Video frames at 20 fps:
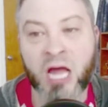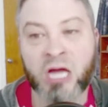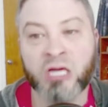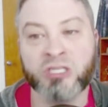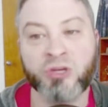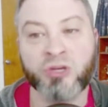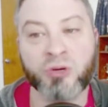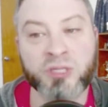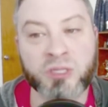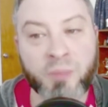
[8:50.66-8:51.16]

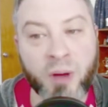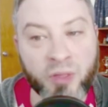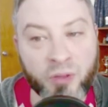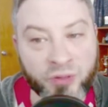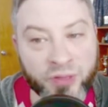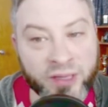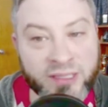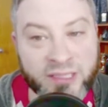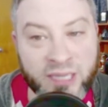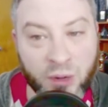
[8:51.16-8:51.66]
So some other
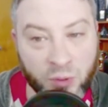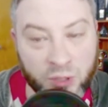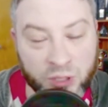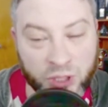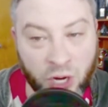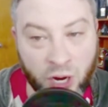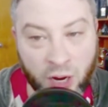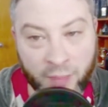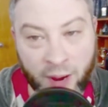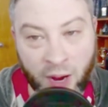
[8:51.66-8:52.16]
things that I want to
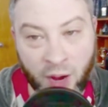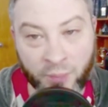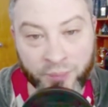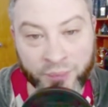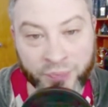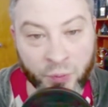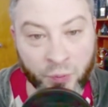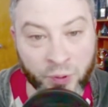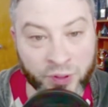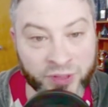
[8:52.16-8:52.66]
talk about
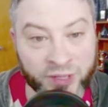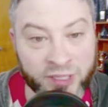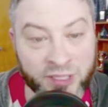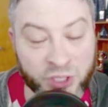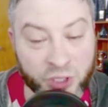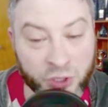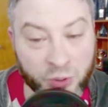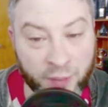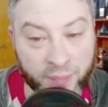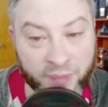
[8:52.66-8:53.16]
with these
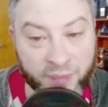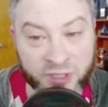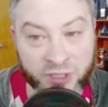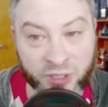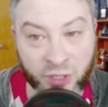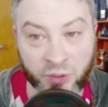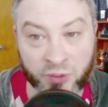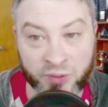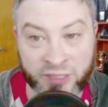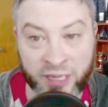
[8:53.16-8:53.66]
two
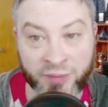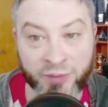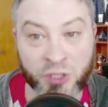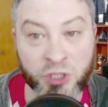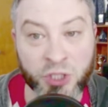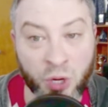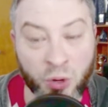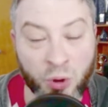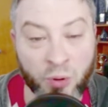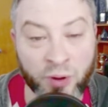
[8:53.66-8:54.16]
episodes and the
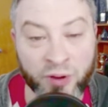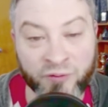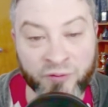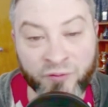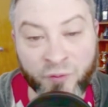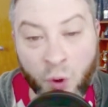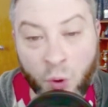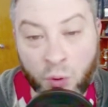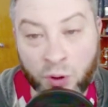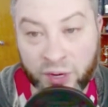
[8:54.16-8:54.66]
show going
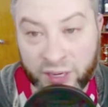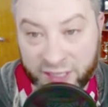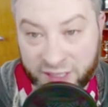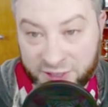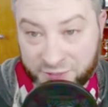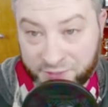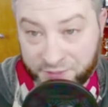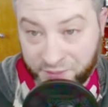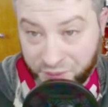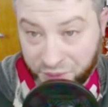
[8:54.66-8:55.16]
forward
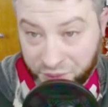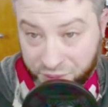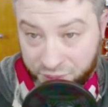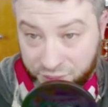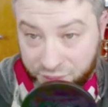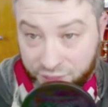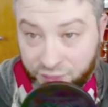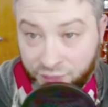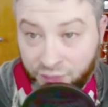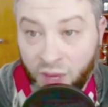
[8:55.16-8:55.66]
is,
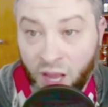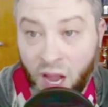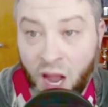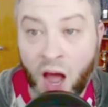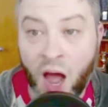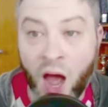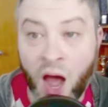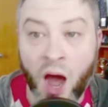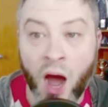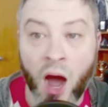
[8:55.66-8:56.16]

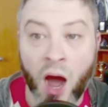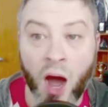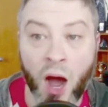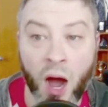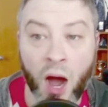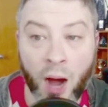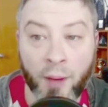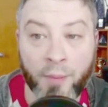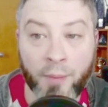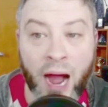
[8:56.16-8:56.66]

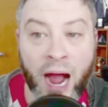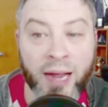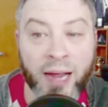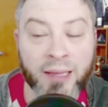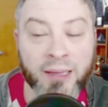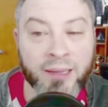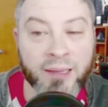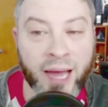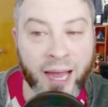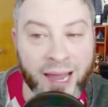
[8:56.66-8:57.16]
I
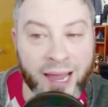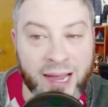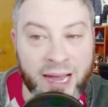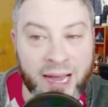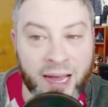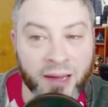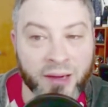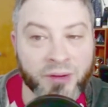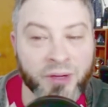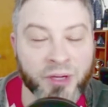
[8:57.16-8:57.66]
like
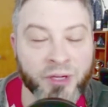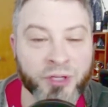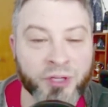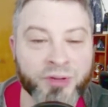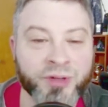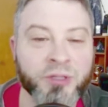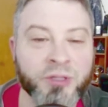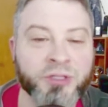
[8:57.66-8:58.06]
there.